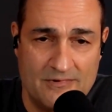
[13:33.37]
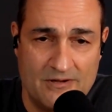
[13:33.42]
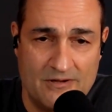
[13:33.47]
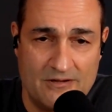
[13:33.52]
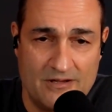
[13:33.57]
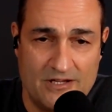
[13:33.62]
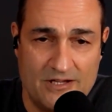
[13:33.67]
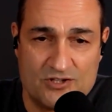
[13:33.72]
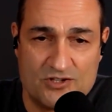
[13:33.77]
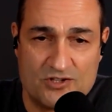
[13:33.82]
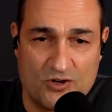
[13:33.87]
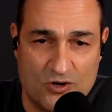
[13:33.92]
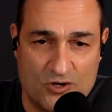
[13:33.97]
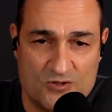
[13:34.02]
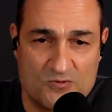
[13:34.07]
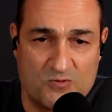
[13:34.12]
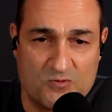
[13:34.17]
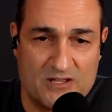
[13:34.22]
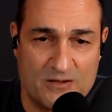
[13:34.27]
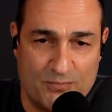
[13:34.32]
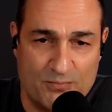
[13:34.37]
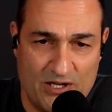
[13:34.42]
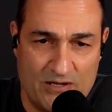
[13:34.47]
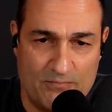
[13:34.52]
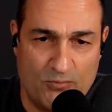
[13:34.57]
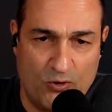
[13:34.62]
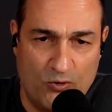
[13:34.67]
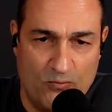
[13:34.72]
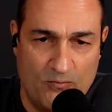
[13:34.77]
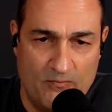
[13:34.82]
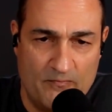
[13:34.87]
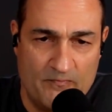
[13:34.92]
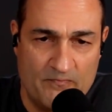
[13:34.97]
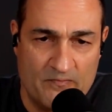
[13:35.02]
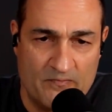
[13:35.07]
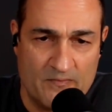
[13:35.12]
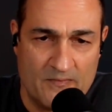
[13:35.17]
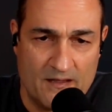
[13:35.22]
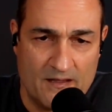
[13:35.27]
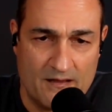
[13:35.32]
It starts with the people,
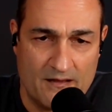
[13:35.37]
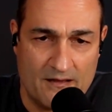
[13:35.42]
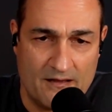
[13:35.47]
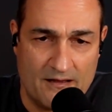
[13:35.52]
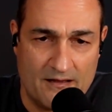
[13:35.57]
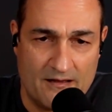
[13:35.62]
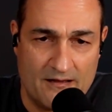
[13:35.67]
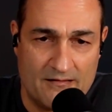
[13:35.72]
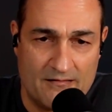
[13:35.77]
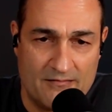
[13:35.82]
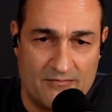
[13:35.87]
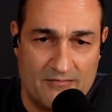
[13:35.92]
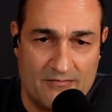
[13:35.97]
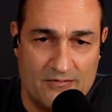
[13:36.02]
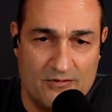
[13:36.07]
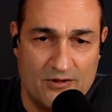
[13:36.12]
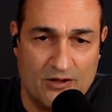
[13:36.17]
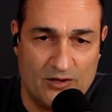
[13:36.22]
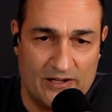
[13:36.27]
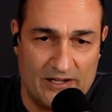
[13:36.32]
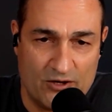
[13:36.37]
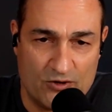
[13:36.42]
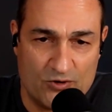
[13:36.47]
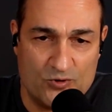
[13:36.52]
the leader.